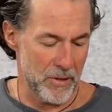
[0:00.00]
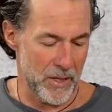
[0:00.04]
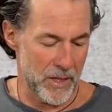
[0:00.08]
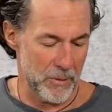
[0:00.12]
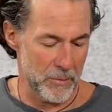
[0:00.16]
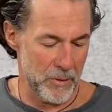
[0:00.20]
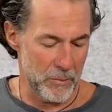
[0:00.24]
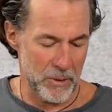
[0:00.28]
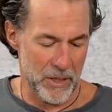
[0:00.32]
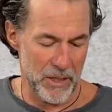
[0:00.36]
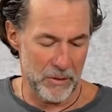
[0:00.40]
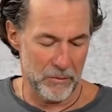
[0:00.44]

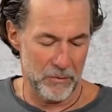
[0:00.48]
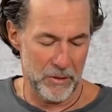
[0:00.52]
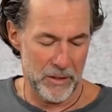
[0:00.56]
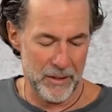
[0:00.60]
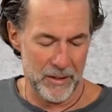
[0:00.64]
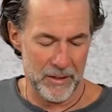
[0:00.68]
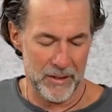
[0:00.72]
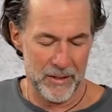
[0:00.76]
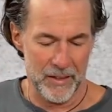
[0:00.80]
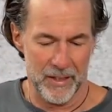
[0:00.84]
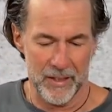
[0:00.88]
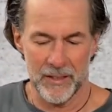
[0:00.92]

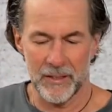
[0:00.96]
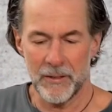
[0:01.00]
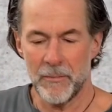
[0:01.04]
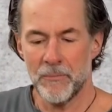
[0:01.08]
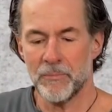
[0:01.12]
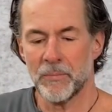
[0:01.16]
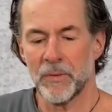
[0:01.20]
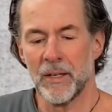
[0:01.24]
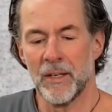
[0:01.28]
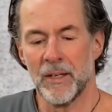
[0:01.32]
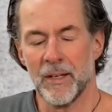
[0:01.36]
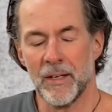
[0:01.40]
Salvator is
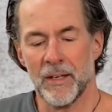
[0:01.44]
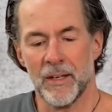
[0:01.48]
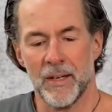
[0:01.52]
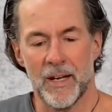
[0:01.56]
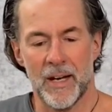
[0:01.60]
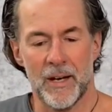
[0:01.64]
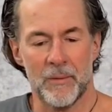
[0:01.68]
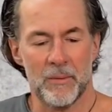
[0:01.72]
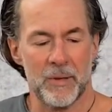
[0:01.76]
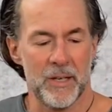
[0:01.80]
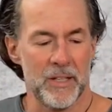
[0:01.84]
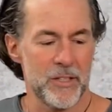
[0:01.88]
always well
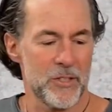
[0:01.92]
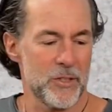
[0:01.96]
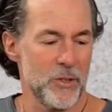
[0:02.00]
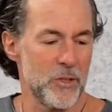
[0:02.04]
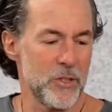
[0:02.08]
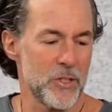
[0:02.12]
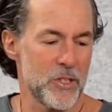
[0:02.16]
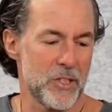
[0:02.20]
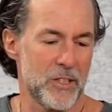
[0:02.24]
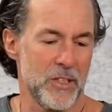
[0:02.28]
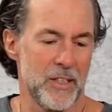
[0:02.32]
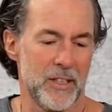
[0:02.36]
behaved
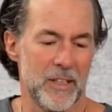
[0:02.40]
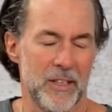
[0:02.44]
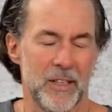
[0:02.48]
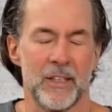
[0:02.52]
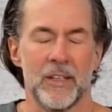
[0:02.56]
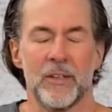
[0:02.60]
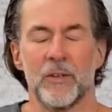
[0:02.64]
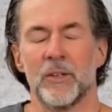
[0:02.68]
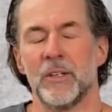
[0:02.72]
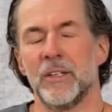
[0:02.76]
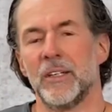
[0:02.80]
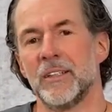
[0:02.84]
and
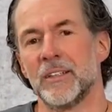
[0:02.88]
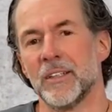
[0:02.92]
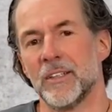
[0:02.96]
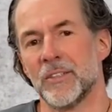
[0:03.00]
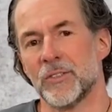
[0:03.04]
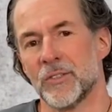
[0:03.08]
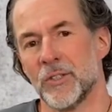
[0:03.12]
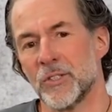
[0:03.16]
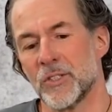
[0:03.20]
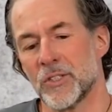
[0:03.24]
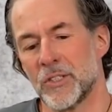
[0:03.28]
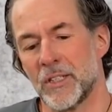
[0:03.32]
decent,
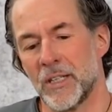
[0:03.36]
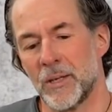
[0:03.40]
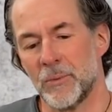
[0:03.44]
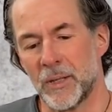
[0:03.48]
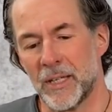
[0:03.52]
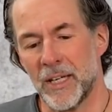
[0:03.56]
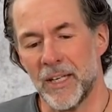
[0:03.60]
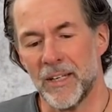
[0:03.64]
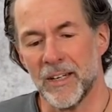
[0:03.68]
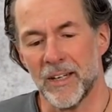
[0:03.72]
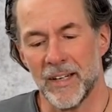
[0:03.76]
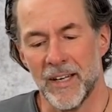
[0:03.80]

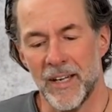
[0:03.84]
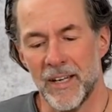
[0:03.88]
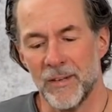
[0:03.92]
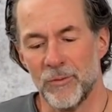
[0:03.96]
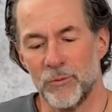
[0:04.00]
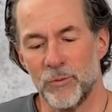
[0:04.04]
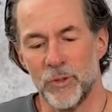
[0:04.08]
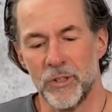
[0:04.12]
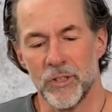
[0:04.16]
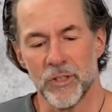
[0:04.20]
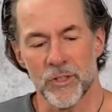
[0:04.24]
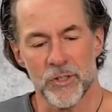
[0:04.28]
as you can
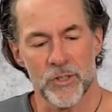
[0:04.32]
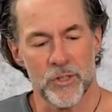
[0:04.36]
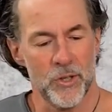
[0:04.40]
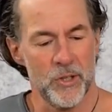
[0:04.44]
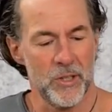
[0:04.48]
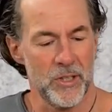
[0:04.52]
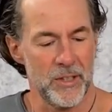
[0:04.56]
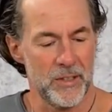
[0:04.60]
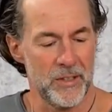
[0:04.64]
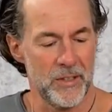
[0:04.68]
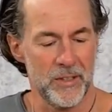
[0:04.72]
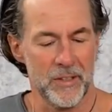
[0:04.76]
see here.
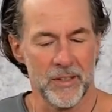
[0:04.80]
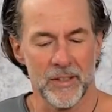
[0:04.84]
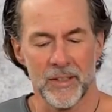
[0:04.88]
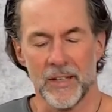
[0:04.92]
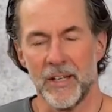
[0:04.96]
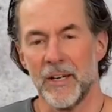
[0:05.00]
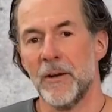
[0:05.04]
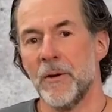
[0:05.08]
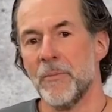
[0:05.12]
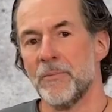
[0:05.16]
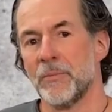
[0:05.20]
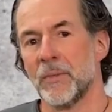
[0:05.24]

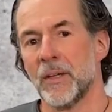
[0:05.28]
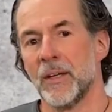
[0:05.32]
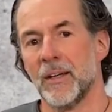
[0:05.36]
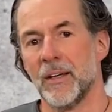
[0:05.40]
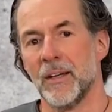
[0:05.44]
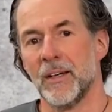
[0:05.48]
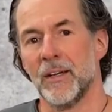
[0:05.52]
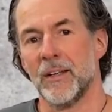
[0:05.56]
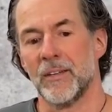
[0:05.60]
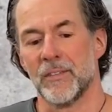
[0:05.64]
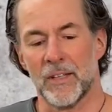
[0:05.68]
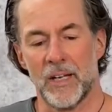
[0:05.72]

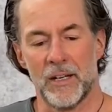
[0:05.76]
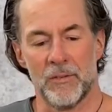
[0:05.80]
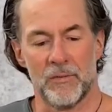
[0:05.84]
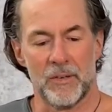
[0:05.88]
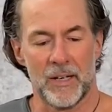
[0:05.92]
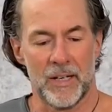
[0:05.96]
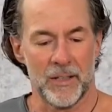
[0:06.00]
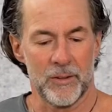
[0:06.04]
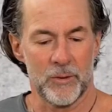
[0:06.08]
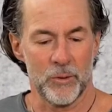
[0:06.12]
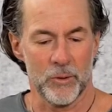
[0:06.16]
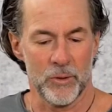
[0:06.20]

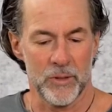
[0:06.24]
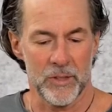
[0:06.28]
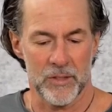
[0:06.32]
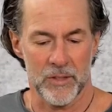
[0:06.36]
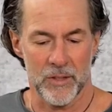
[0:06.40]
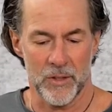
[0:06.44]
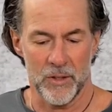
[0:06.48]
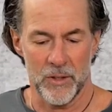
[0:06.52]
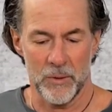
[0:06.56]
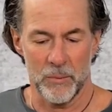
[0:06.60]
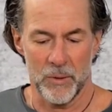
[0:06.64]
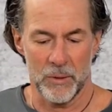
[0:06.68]
Curious, he
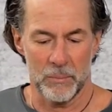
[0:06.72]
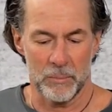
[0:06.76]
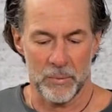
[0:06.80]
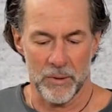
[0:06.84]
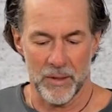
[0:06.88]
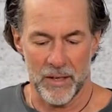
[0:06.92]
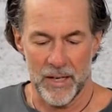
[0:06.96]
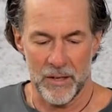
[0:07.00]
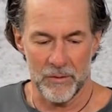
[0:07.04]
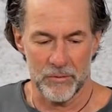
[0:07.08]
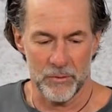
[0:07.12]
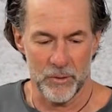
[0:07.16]
just wants to
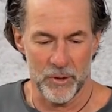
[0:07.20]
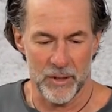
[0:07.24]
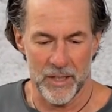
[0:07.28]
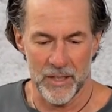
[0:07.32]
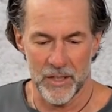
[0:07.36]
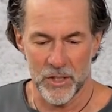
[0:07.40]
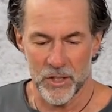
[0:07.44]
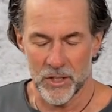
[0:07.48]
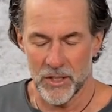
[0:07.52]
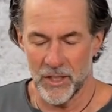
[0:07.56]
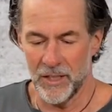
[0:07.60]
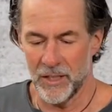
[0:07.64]
climb
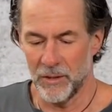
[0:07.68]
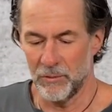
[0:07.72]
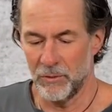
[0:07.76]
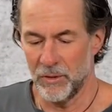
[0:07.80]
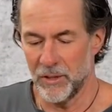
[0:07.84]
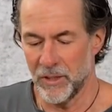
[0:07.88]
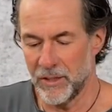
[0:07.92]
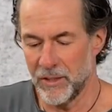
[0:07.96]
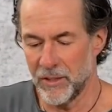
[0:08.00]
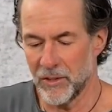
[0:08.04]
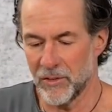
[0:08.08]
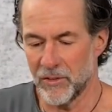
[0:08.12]
around and see
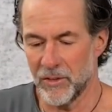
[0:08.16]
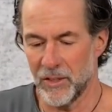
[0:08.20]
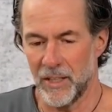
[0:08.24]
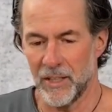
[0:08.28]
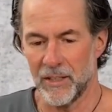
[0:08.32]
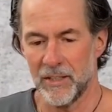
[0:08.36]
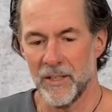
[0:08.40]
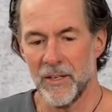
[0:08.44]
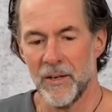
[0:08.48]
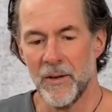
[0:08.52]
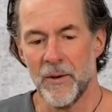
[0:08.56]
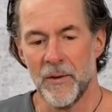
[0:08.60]
what's
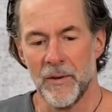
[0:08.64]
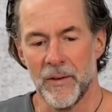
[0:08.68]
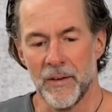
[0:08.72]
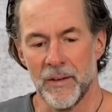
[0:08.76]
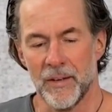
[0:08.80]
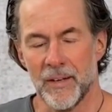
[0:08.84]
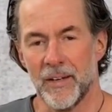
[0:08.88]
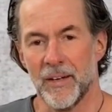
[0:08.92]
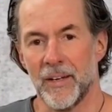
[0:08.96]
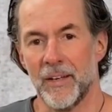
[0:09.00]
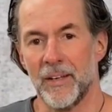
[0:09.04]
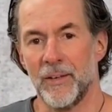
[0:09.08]
new.
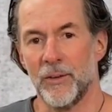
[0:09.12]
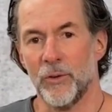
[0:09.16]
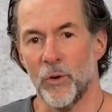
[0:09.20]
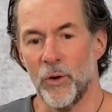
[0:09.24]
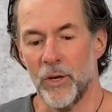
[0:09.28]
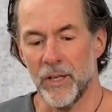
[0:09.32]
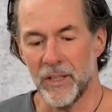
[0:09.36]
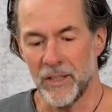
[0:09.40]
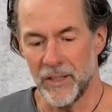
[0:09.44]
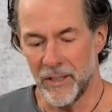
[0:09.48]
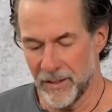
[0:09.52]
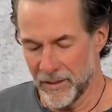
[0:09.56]

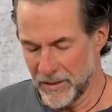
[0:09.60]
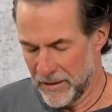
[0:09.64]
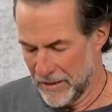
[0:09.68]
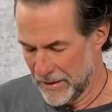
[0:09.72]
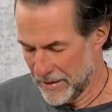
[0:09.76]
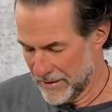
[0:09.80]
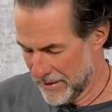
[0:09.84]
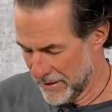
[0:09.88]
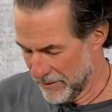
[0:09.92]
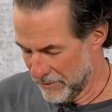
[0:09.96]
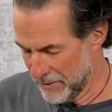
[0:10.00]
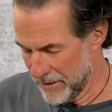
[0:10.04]
A
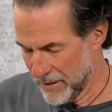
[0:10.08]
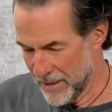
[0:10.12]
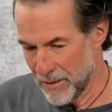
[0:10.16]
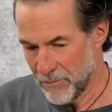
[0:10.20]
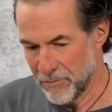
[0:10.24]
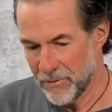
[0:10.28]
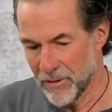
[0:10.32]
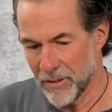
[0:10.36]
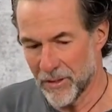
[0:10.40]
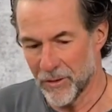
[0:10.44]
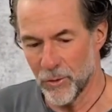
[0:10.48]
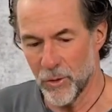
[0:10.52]
beautiful guy, by
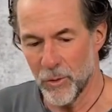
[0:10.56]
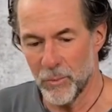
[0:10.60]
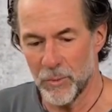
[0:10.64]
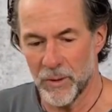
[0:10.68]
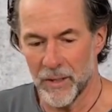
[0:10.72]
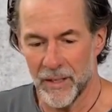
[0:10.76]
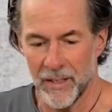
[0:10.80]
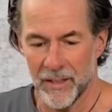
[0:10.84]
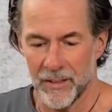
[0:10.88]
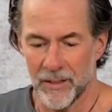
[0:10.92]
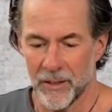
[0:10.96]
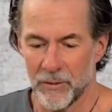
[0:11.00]
the way,
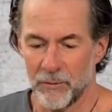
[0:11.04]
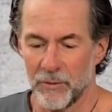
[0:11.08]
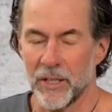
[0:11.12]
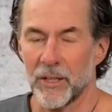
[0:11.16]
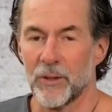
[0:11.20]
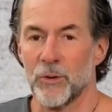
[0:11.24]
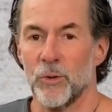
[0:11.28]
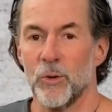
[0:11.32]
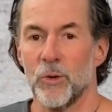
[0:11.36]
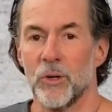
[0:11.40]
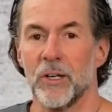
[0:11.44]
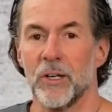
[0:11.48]
a male.